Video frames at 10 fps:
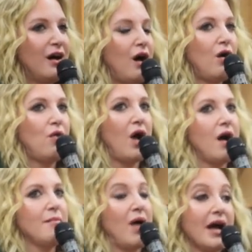Oh,
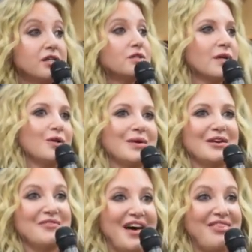I just read Queen
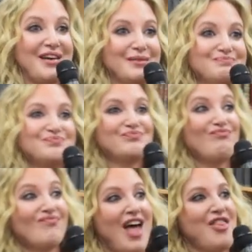of Nothing,
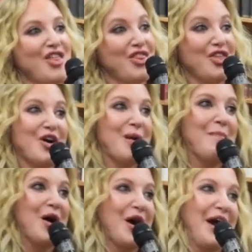the third
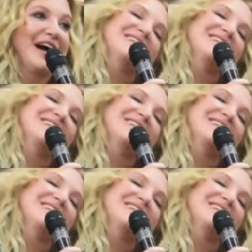book.